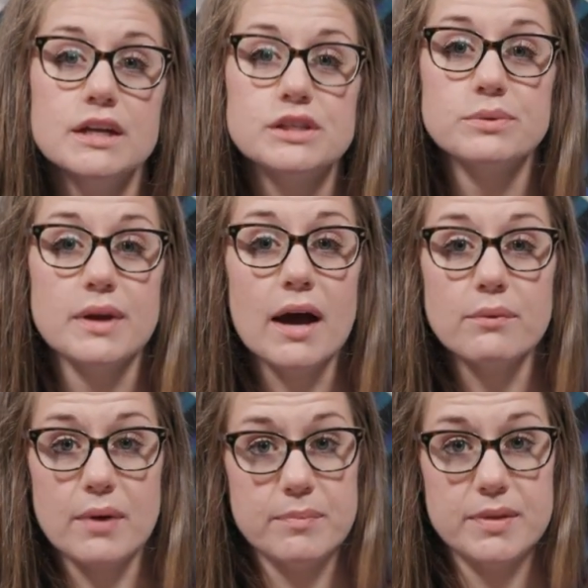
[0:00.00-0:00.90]
Do not
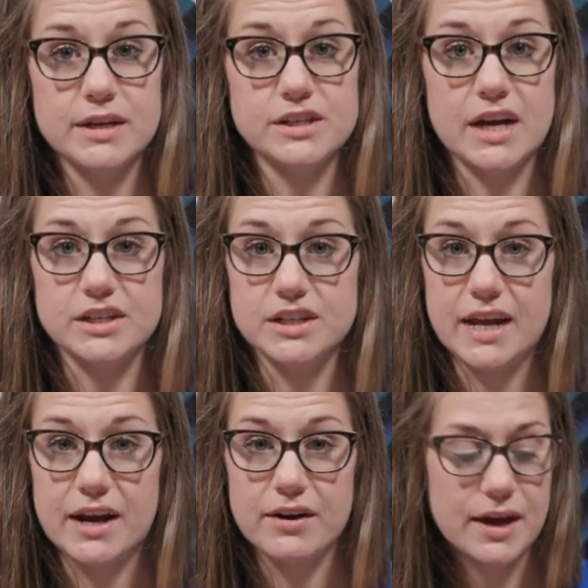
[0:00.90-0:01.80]
rub the injection
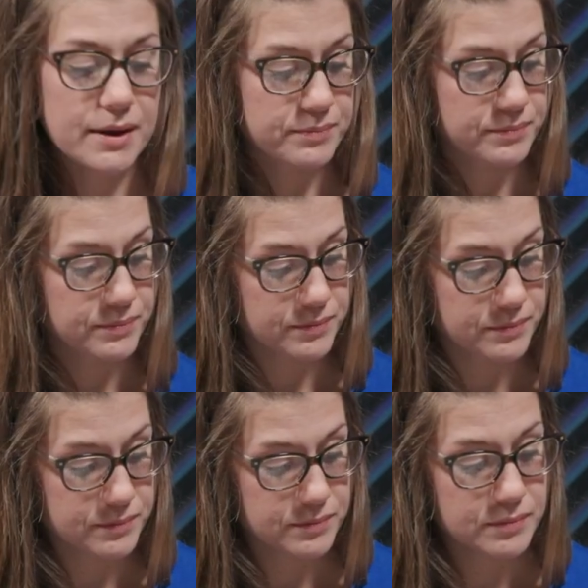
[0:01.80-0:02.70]
area.
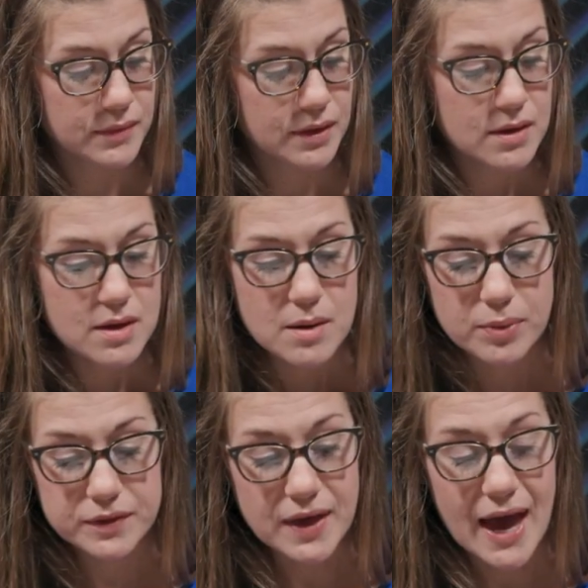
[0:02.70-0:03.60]

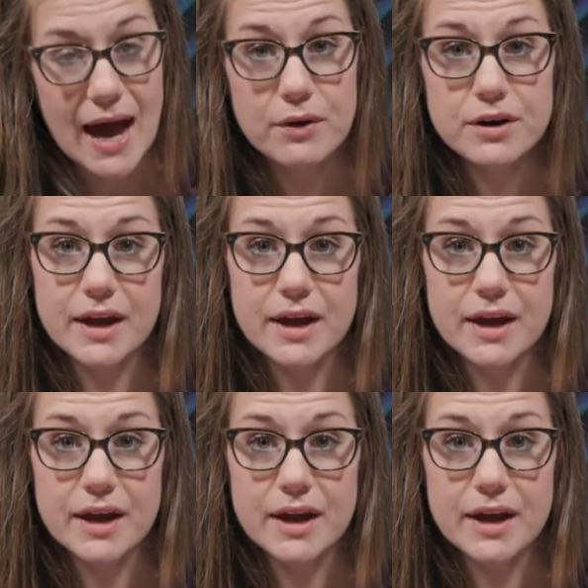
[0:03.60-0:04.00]
Put the outer